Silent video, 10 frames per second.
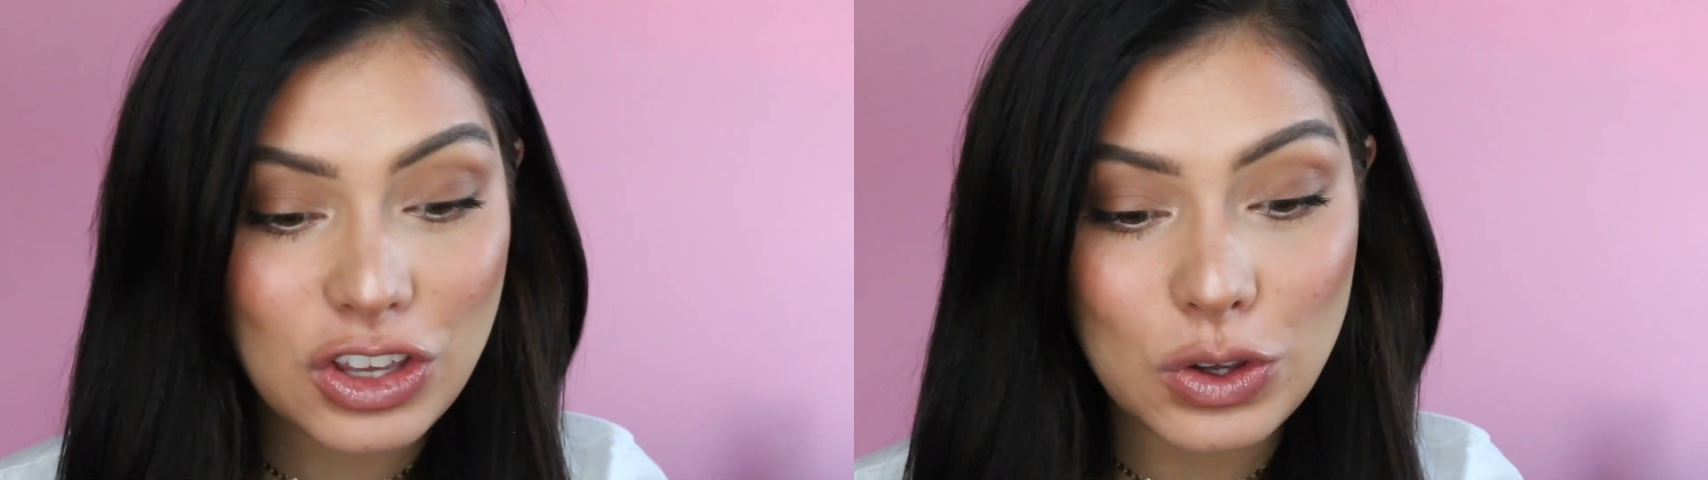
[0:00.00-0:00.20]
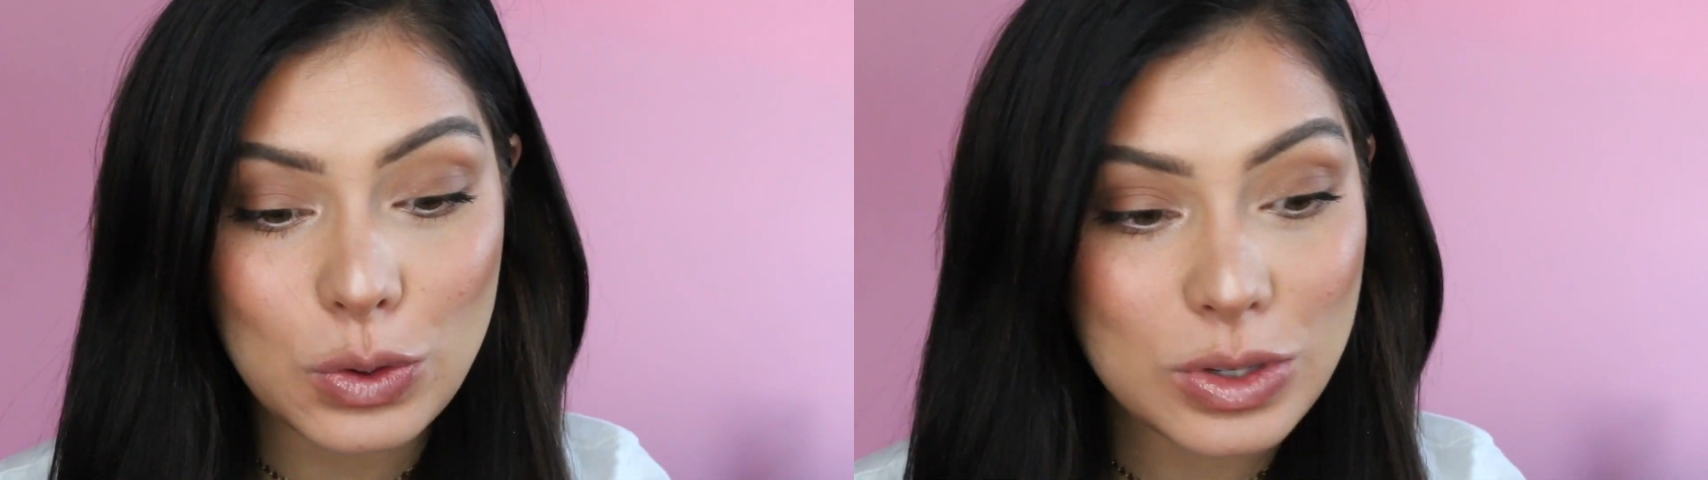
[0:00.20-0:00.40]

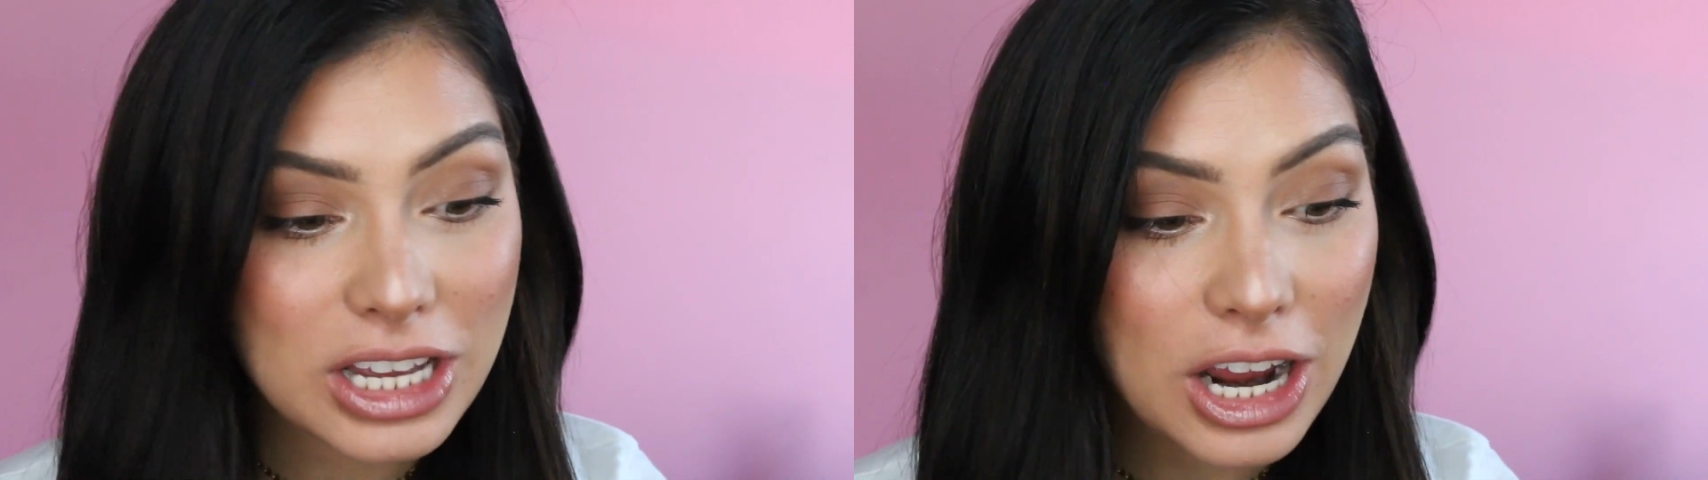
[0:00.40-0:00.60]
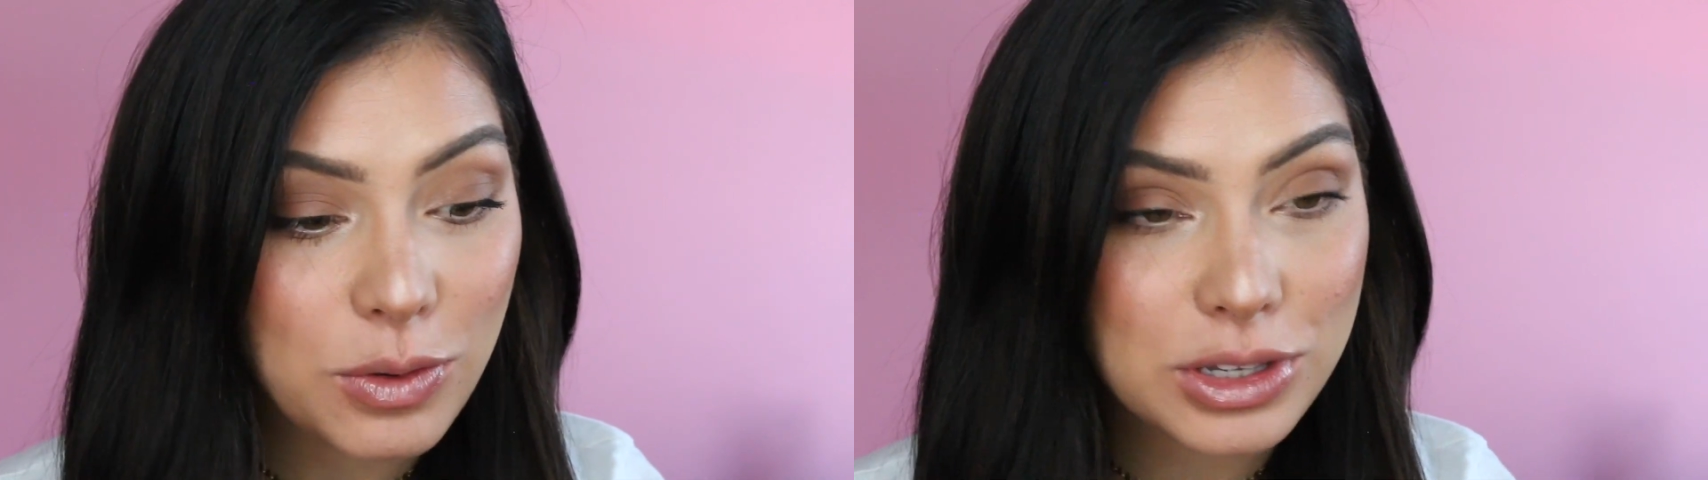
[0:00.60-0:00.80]
use
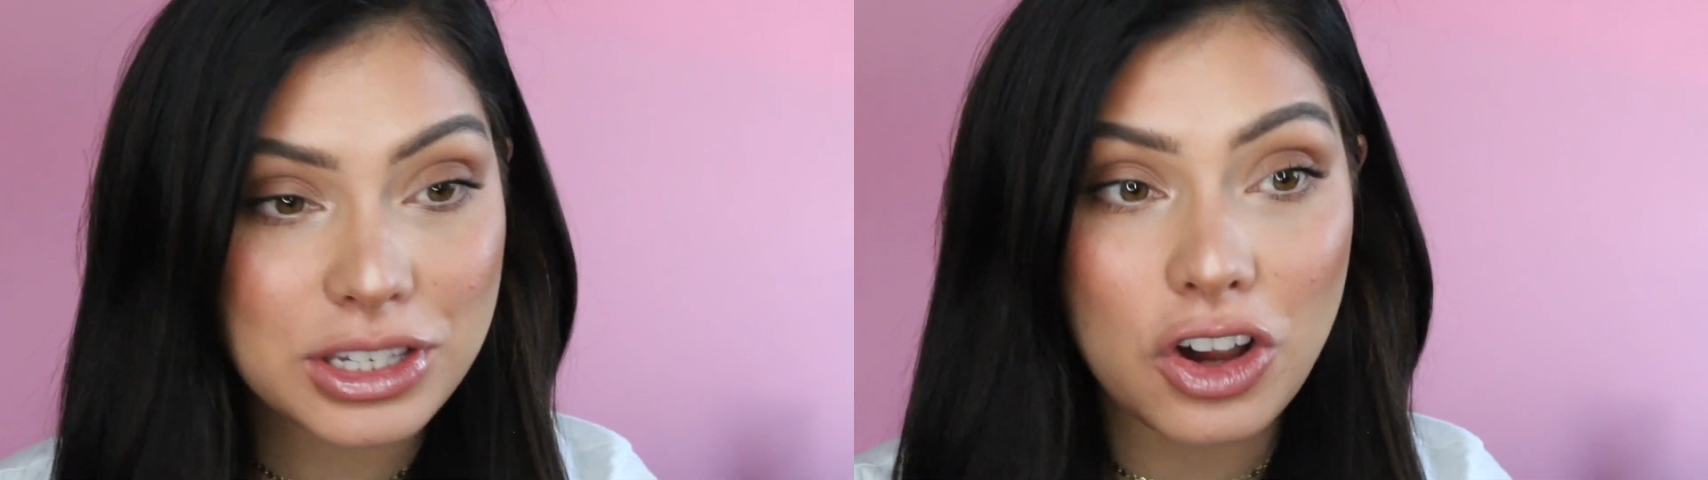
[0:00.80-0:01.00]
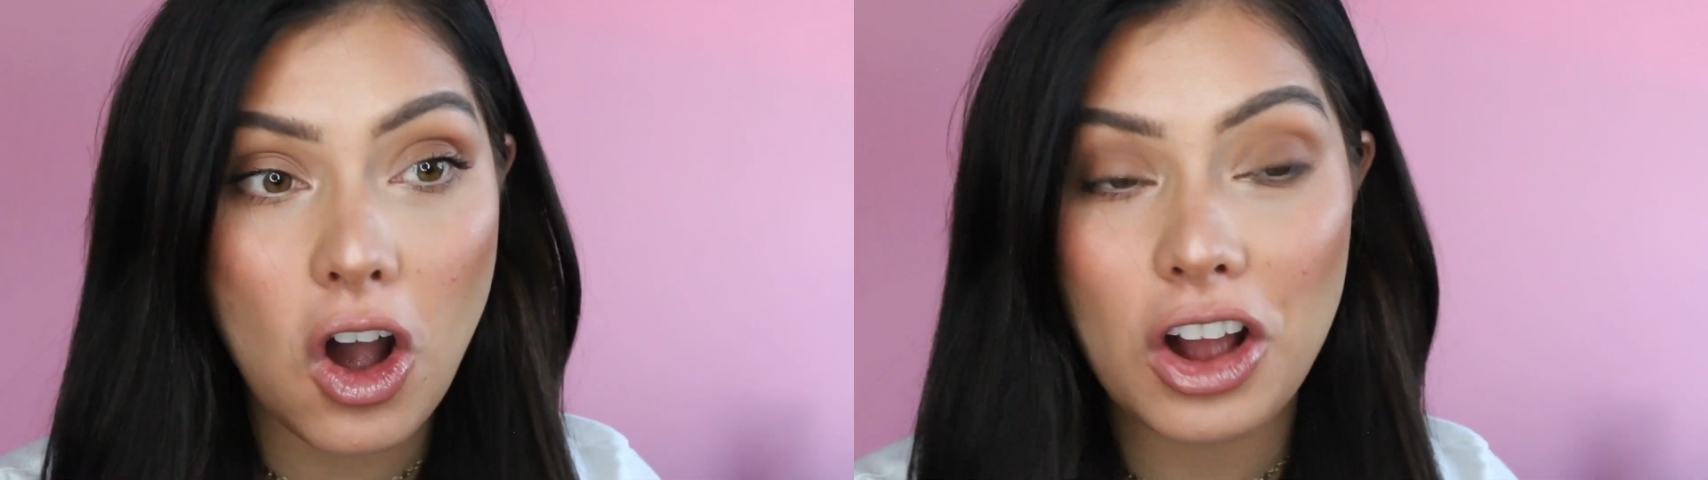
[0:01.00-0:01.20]
and I
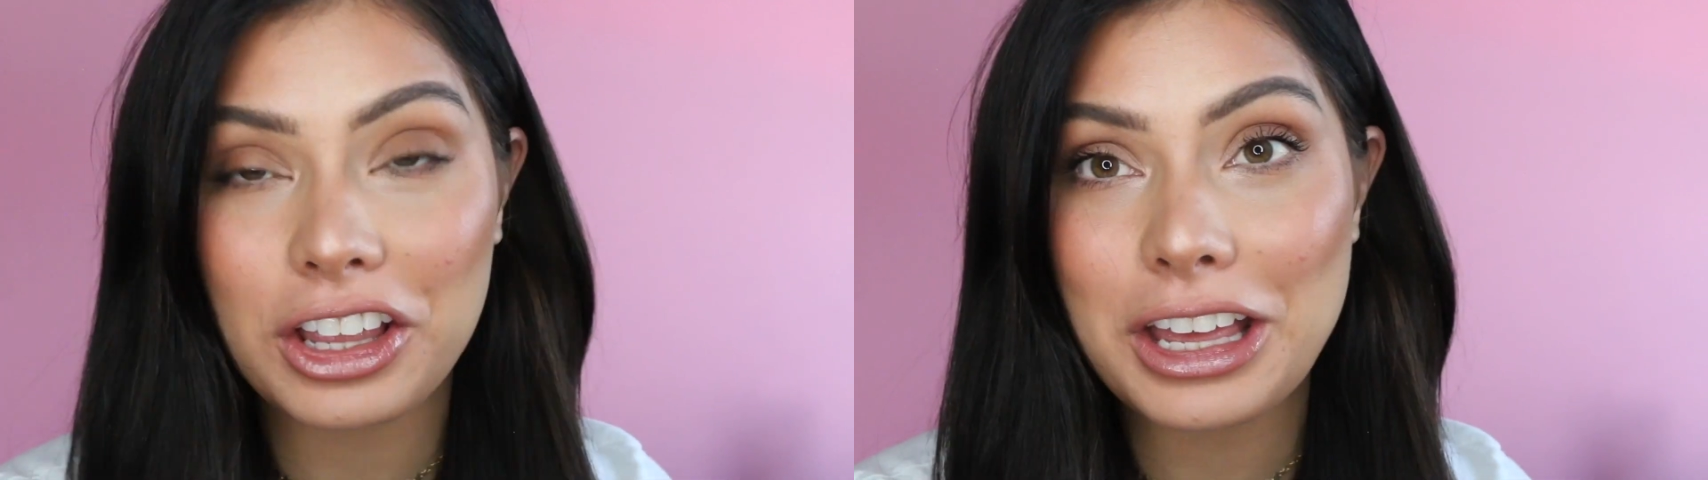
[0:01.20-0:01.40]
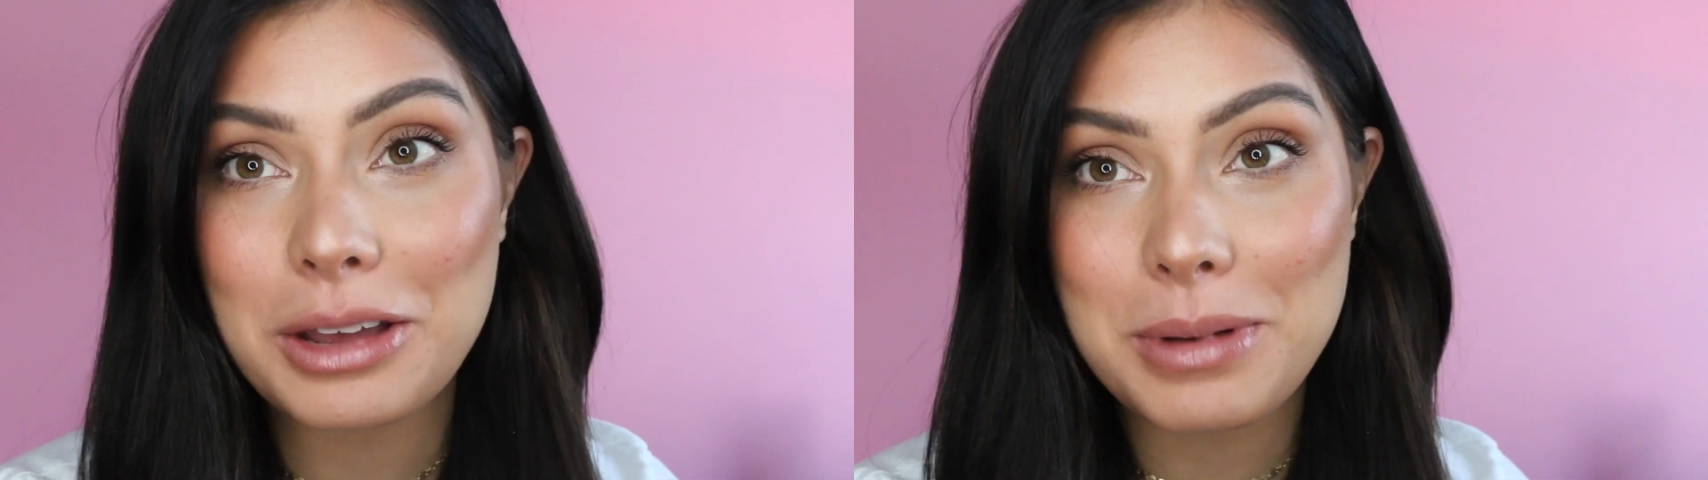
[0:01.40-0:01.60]
was
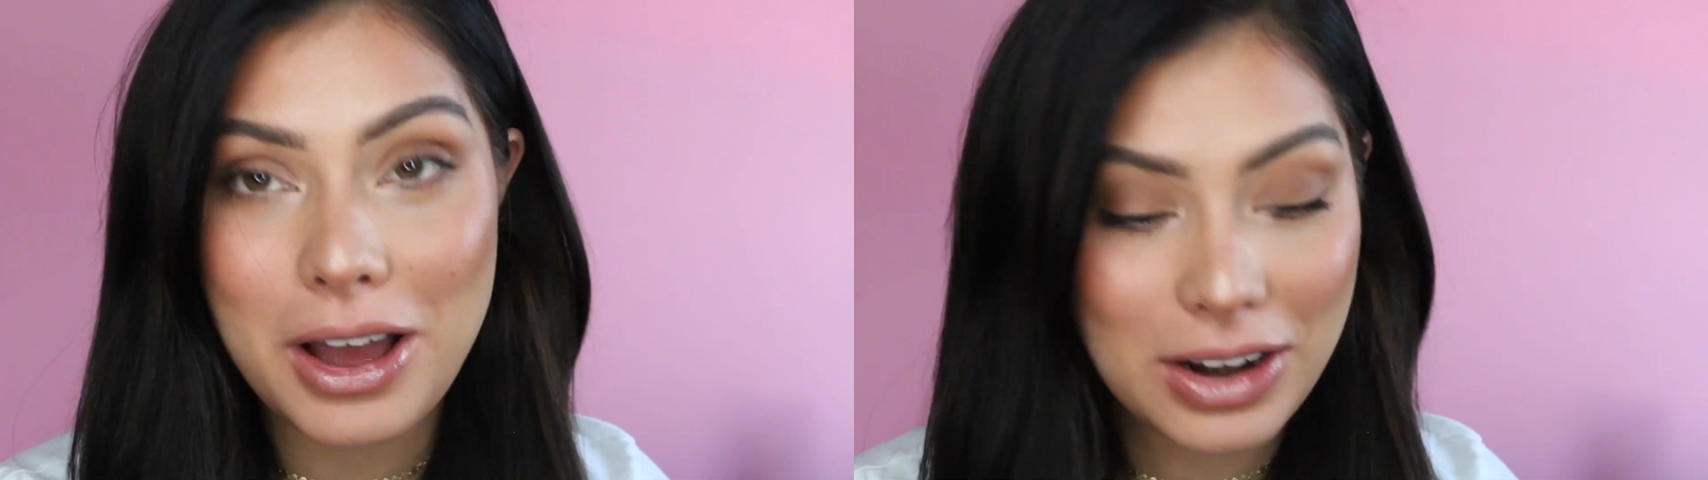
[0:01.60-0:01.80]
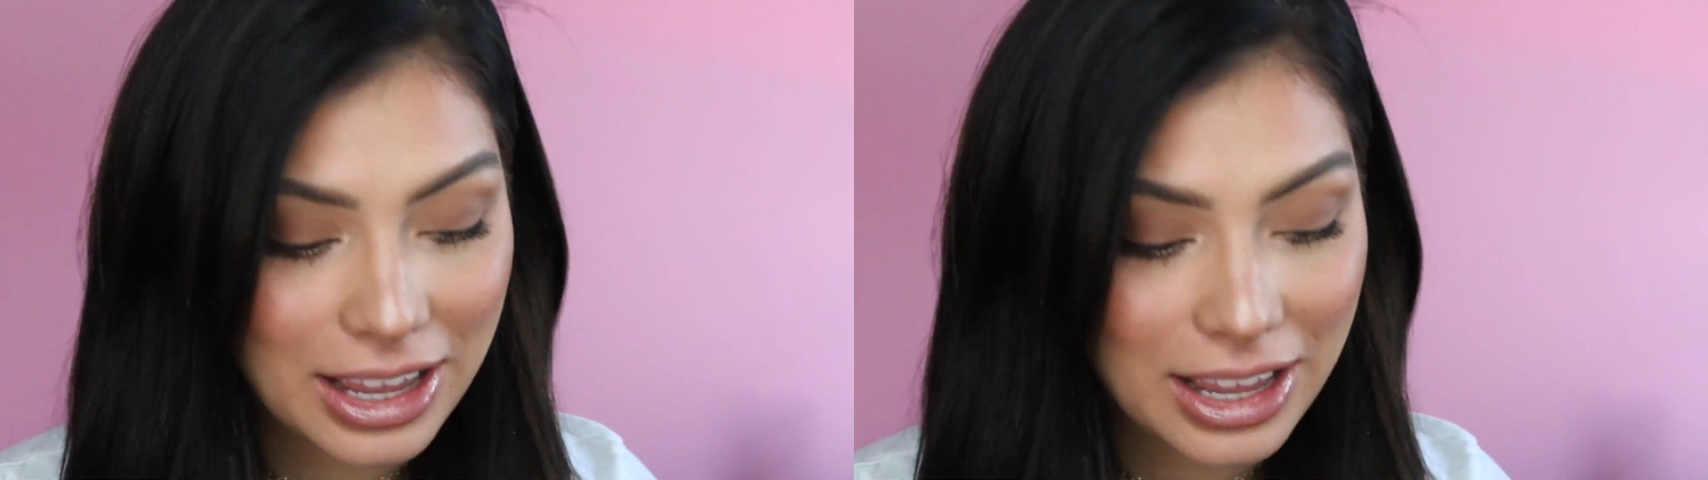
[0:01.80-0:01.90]
talking about